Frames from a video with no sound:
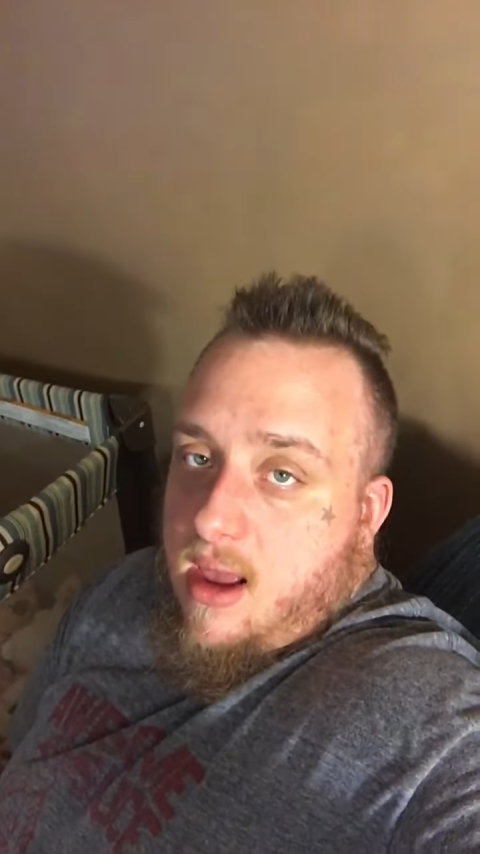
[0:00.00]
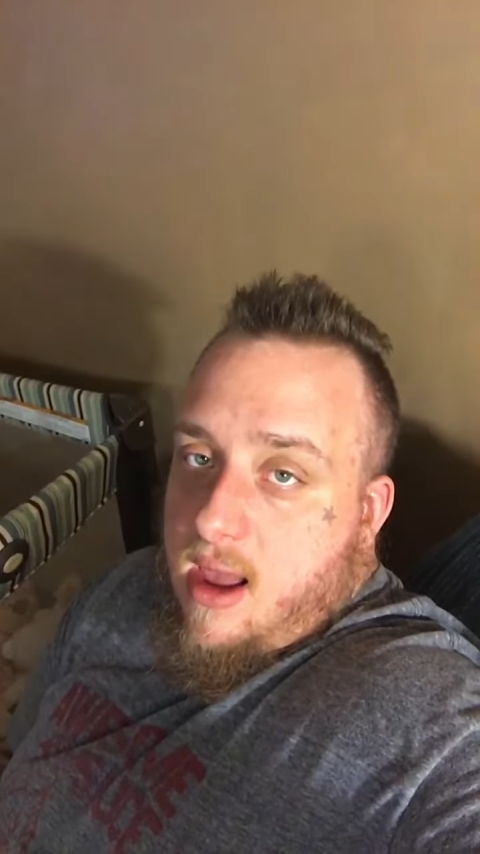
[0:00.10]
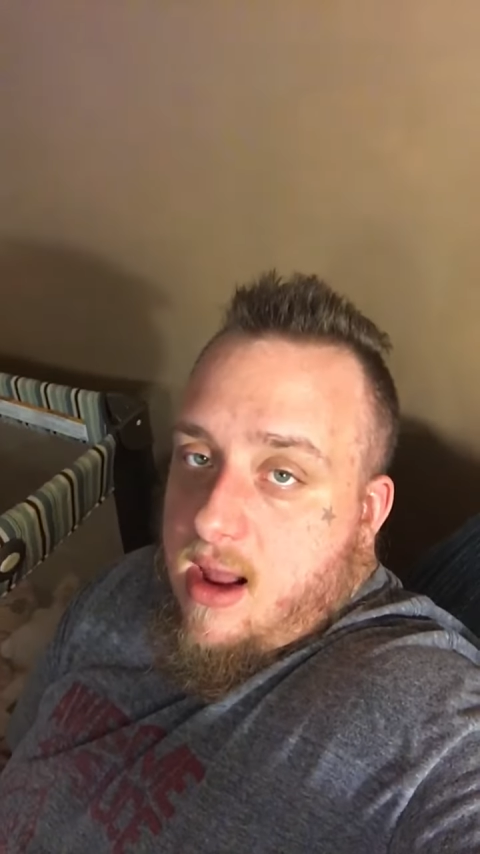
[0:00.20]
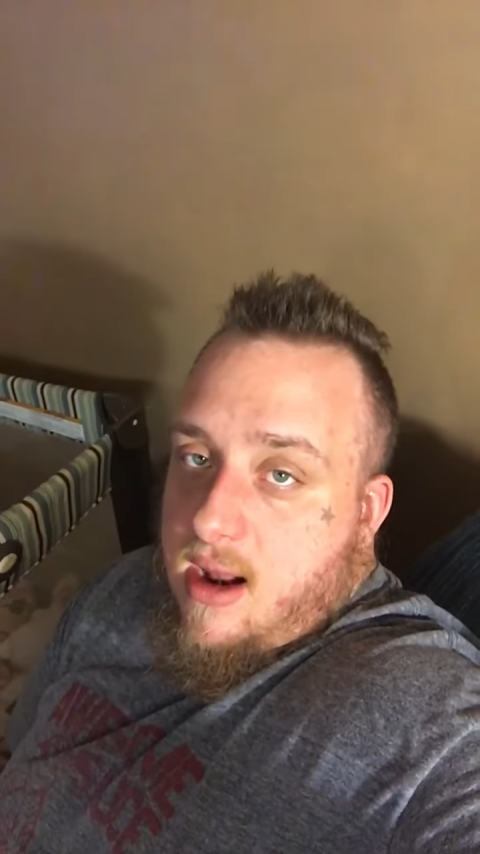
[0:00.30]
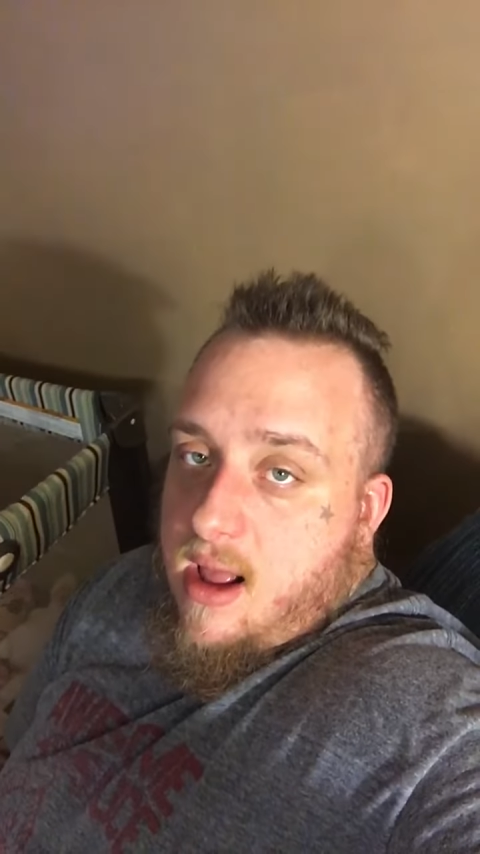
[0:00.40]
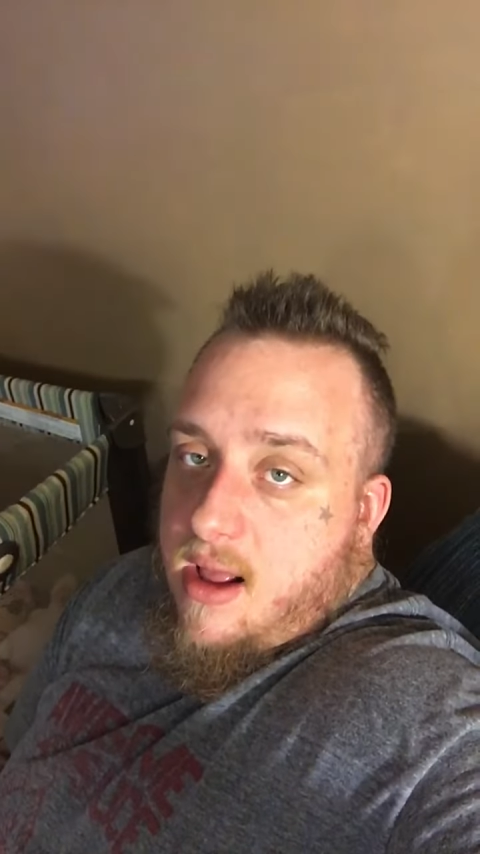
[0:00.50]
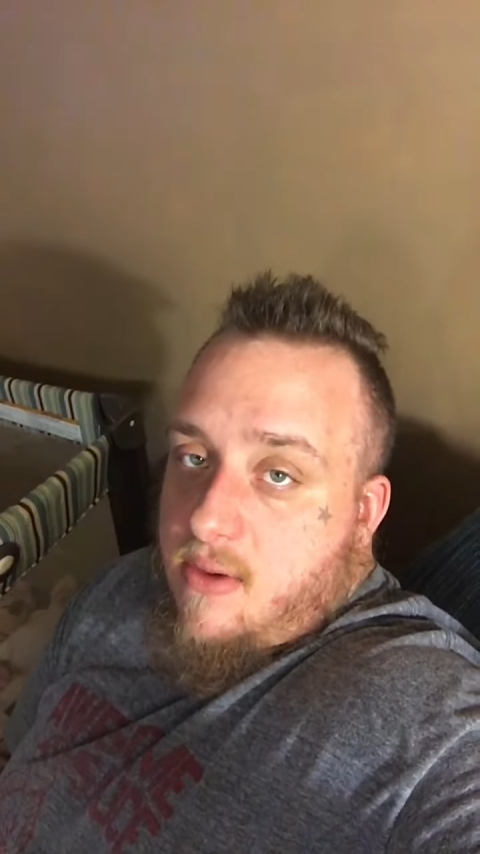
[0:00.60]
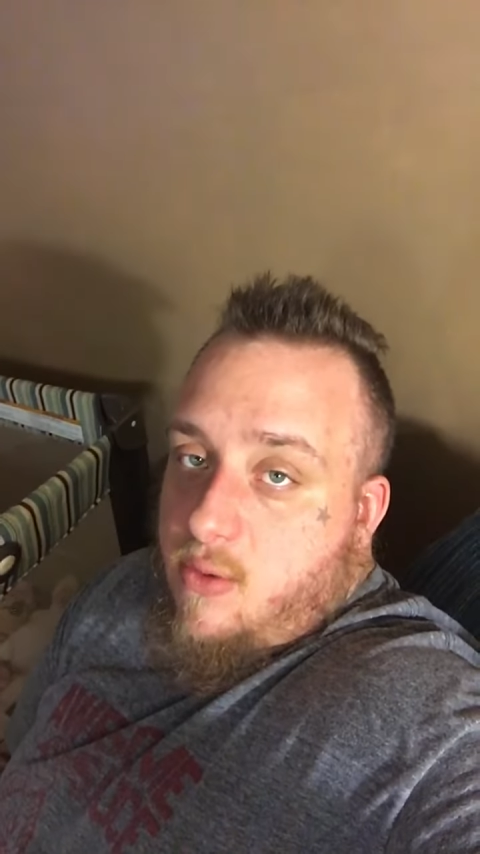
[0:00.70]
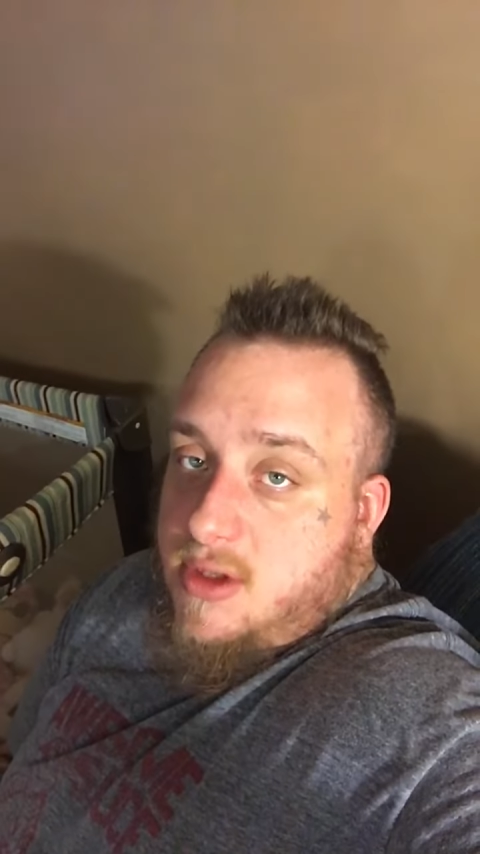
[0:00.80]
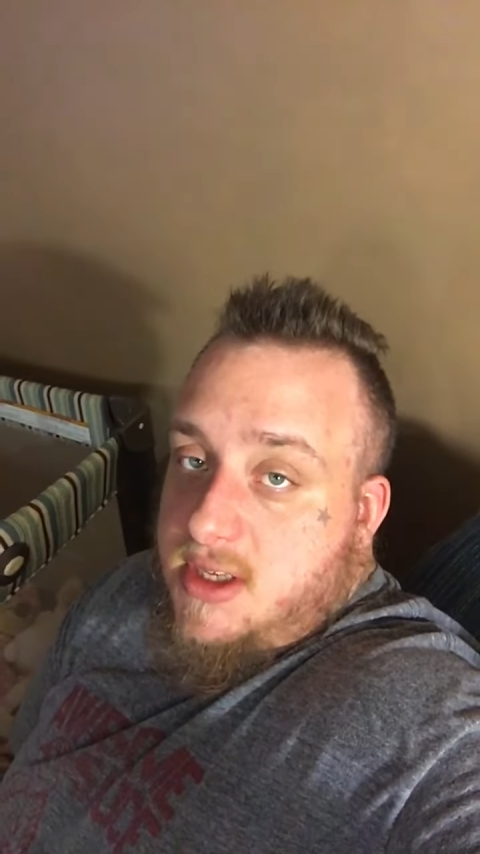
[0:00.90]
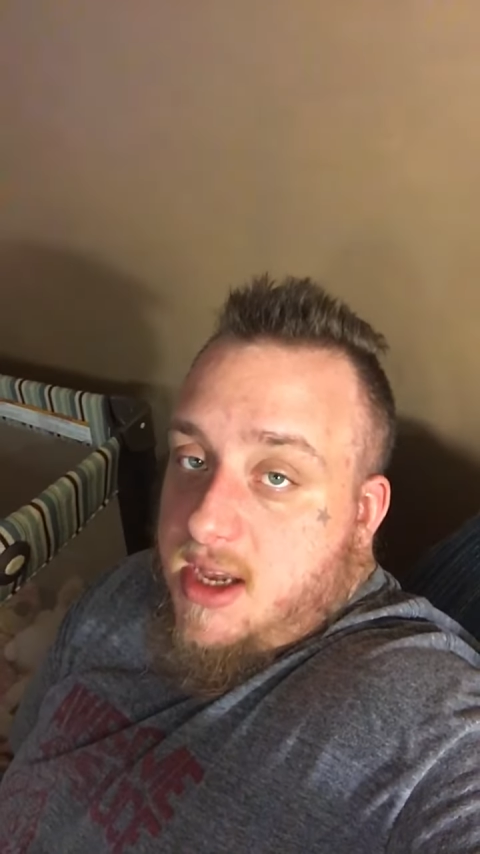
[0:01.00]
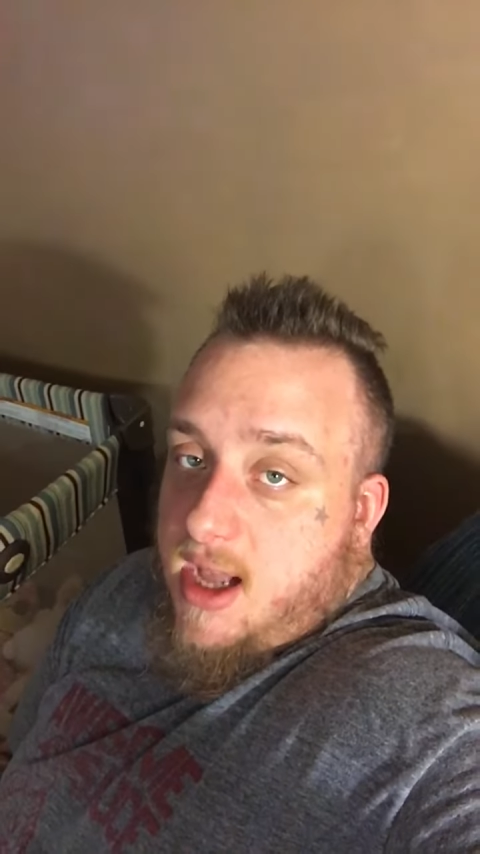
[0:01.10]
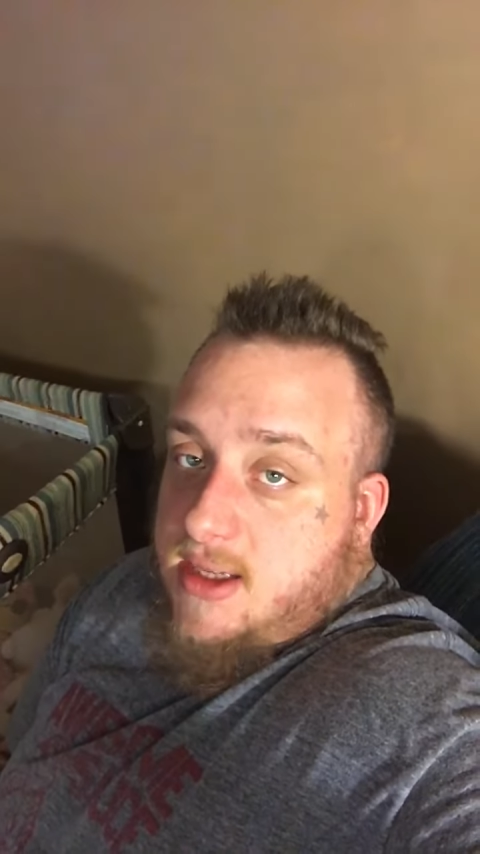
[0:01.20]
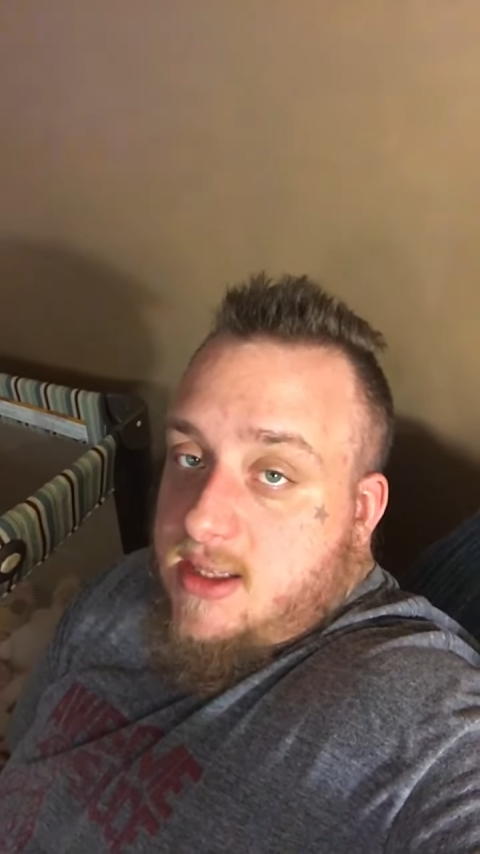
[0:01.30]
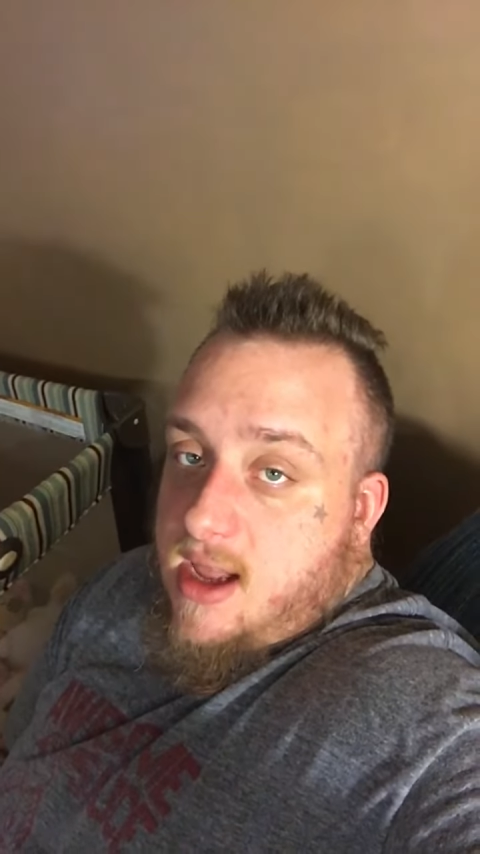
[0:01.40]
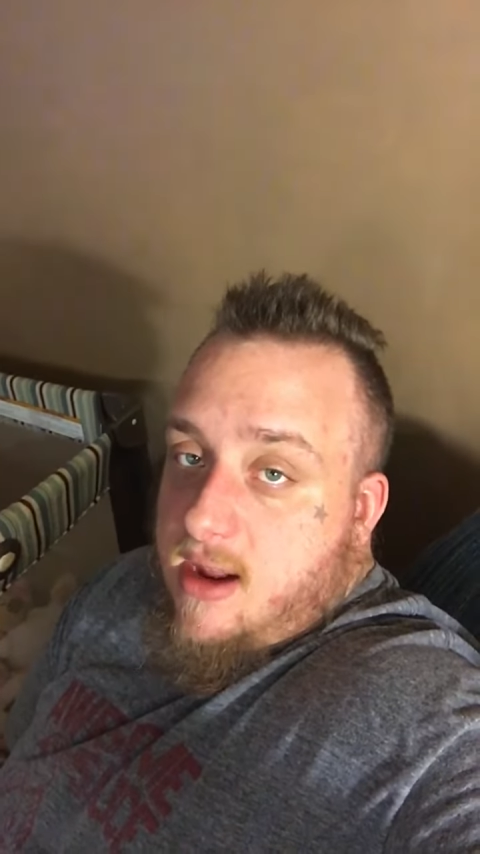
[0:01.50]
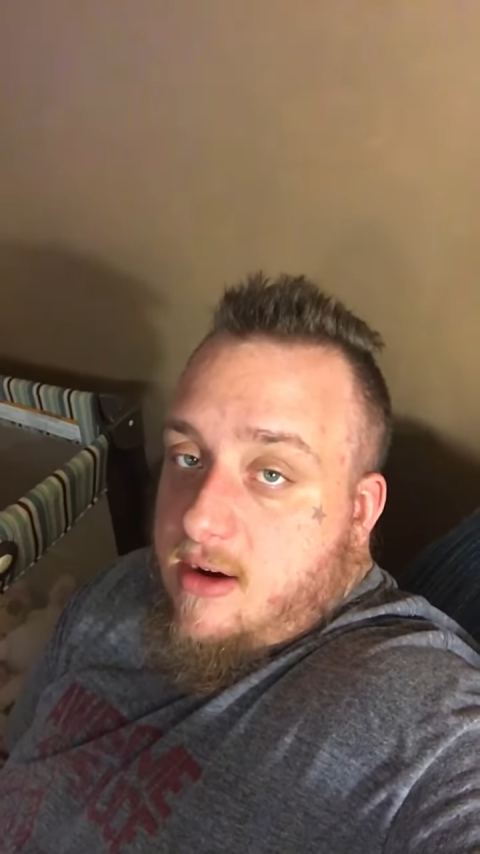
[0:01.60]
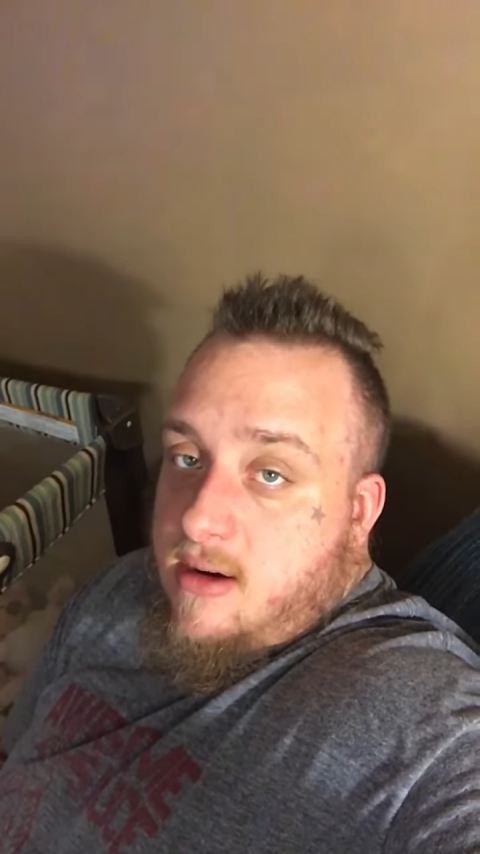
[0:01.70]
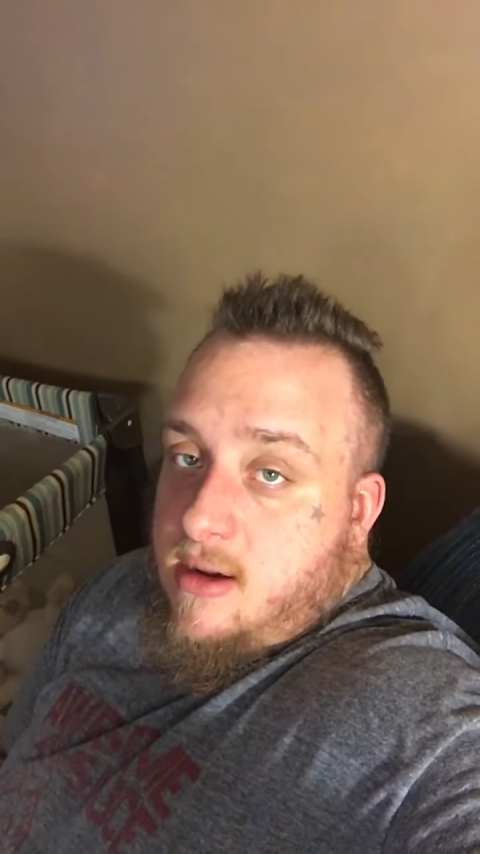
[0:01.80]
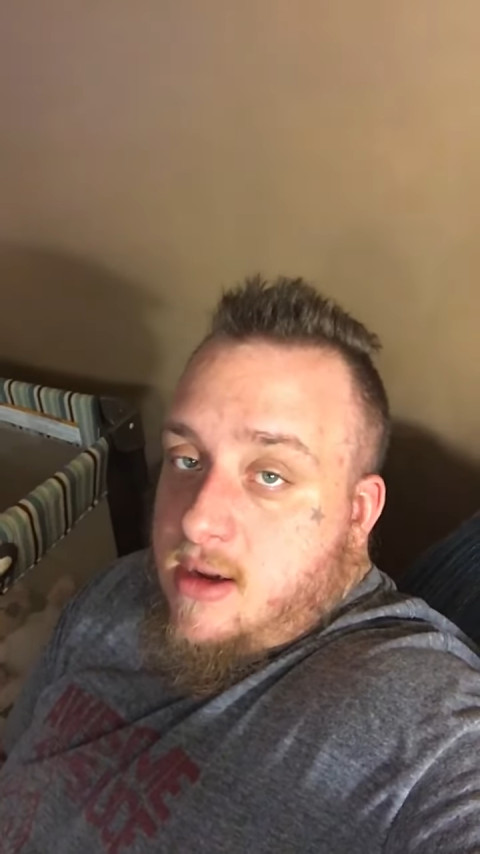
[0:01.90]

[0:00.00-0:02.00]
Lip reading: And we'll see you guys later.